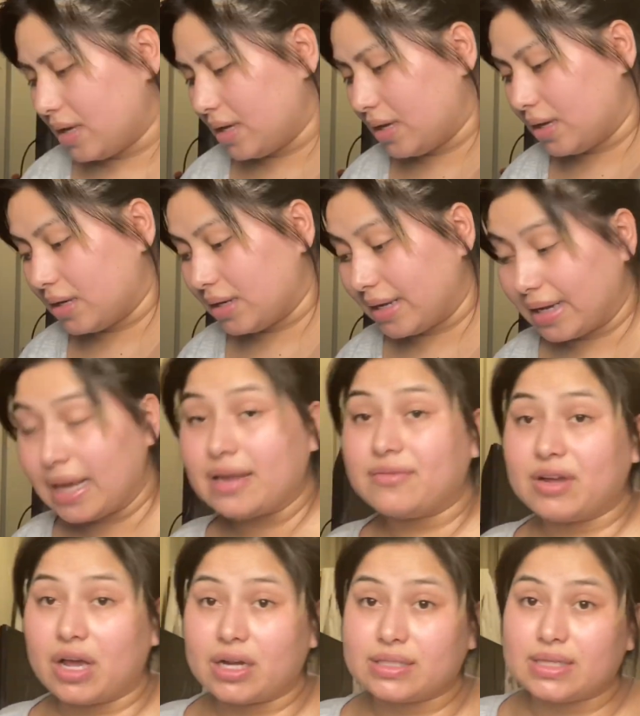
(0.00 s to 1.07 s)
And like I even
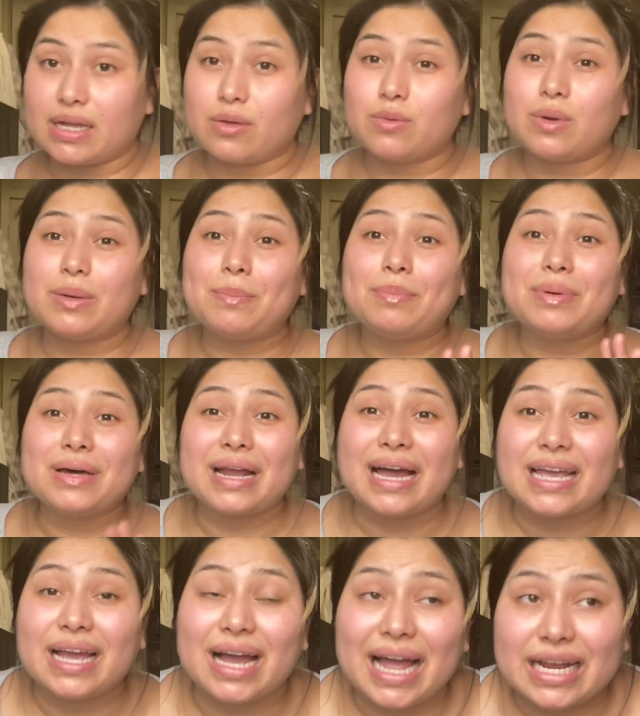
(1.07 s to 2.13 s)
got a second one, but
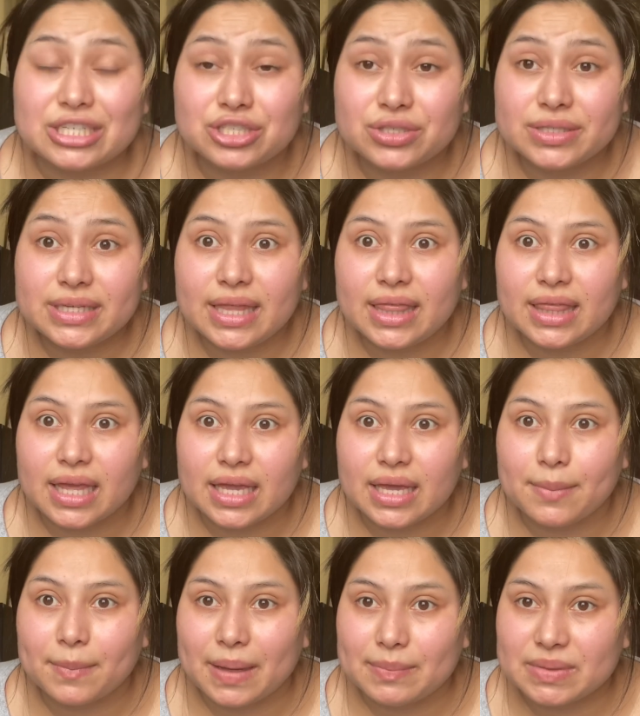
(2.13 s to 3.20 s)
I actually think it
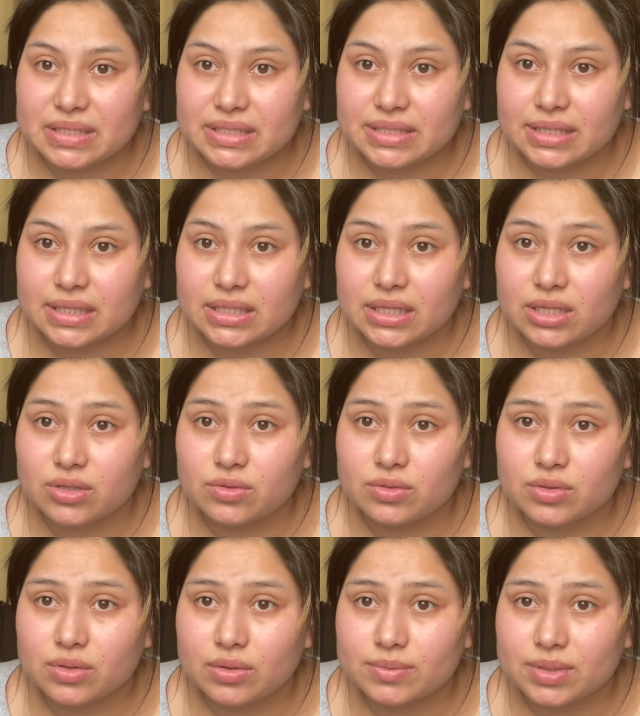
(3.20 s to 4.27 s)
might be discontinued,
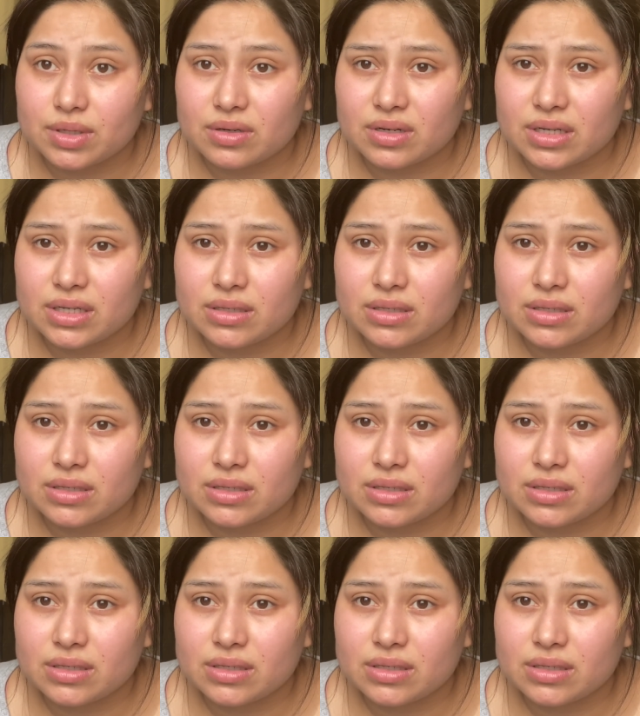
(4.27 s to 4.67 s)
so I'm sorry.